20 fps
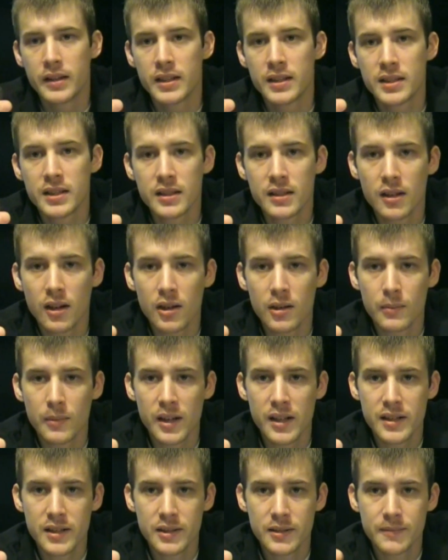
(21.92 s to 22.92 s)
This is a
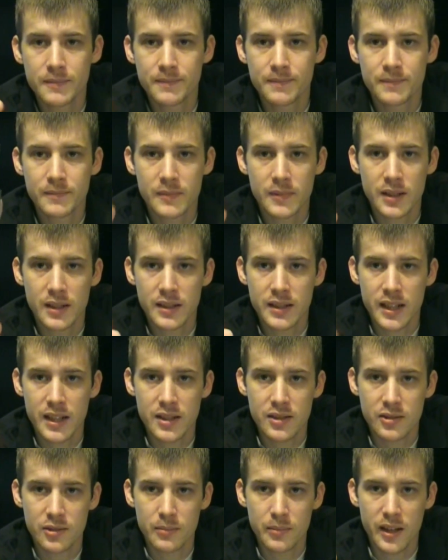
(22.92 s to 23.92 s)
cartomizer
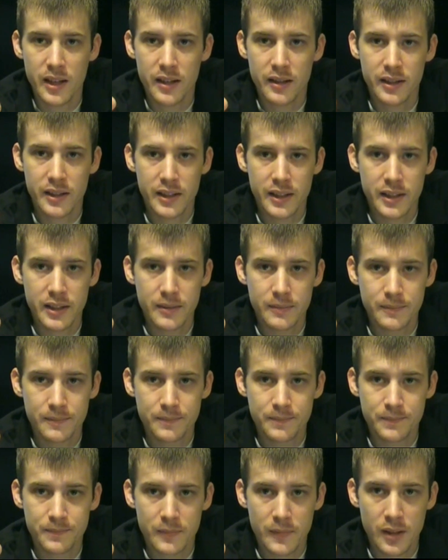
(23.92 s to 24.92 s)
attached to a battery here.
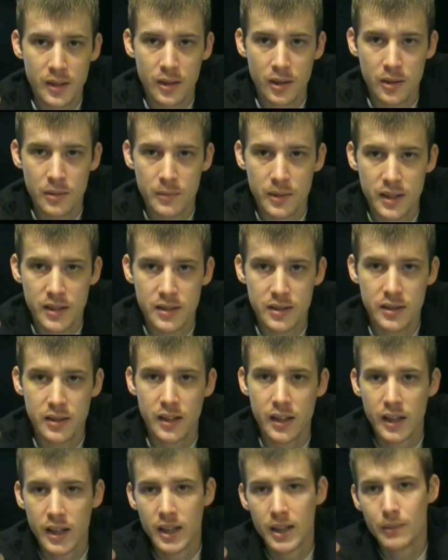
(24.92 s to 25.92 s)
Cartomizer.
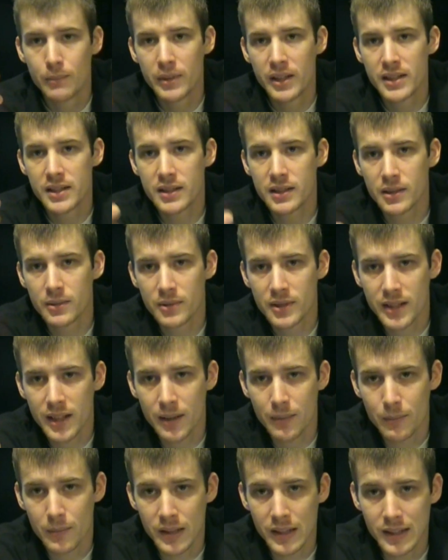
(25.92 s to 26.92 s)
Basically what
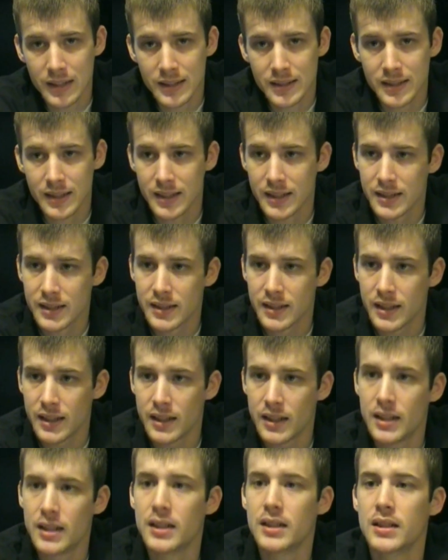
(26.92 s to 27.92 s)
that means is
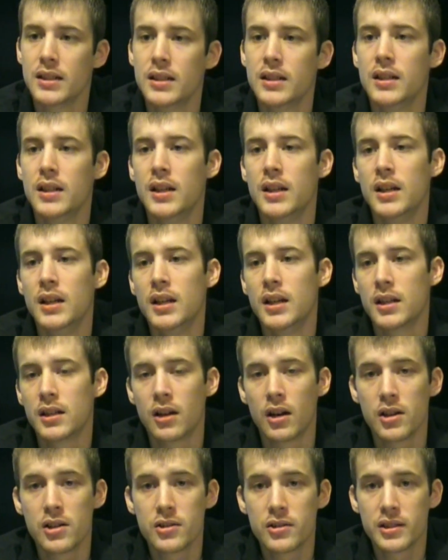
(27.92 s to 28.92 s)
a
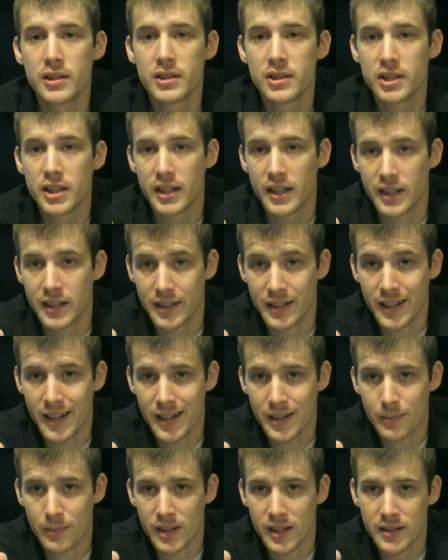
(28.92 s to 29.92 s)
cartridge and an
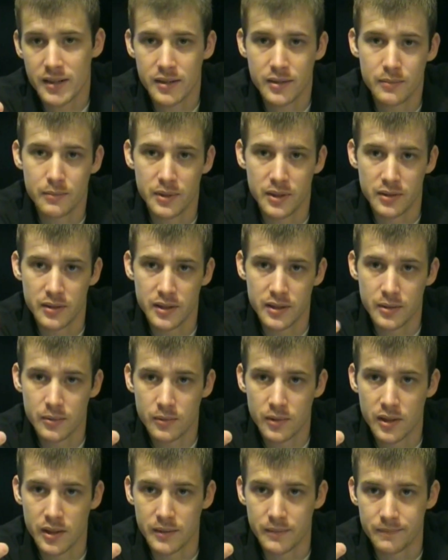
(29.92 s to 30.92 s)
atomizer built into
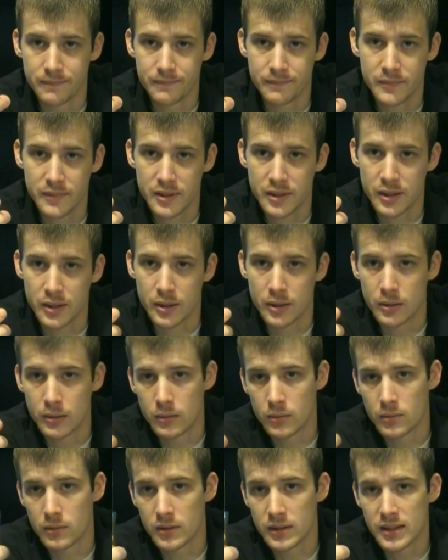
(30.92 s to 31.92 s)
one.
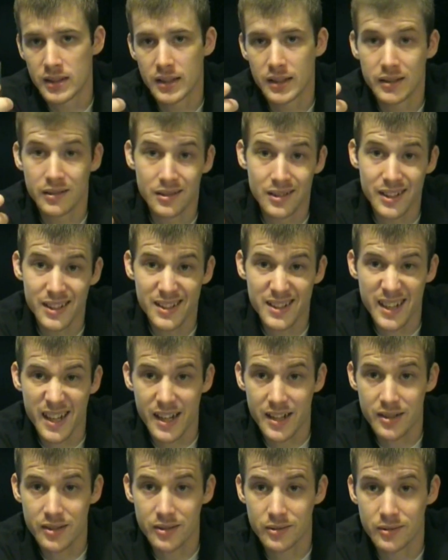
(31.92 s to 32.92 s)
So it's a little less
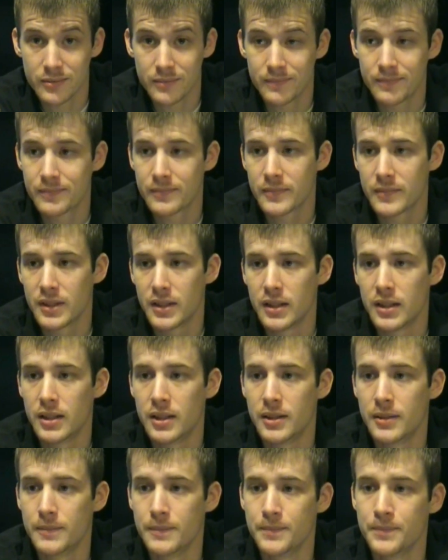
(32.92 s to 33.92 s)
hassle.
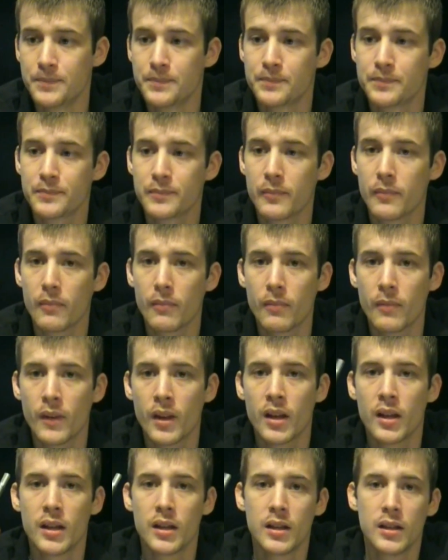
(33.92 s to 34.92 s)
I'm going
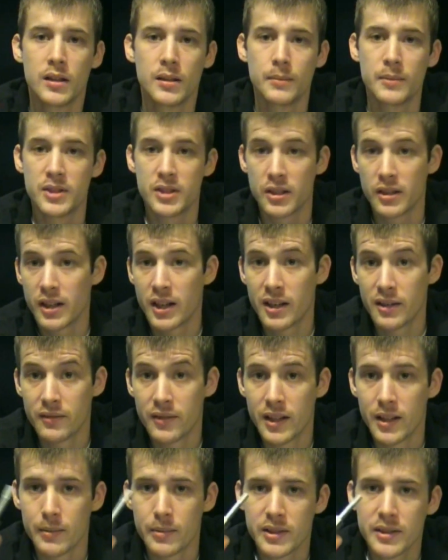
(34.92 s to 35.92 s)
to show you how it
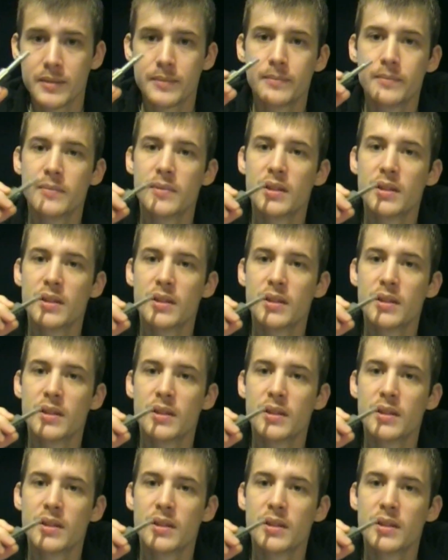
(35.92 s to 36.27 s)
vapes.